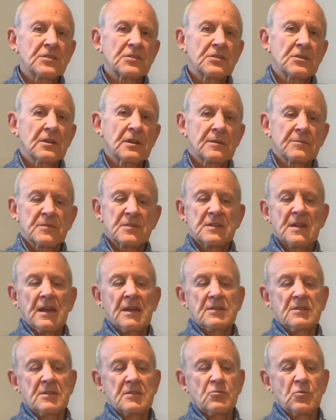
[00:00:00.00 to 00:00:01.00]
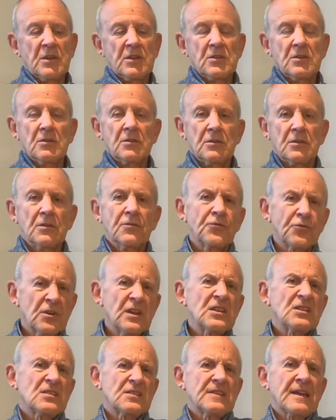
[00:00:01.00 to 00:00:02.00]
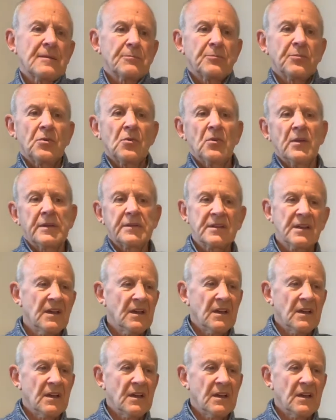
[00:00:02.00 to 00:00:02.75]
circumstances when you've reached that point.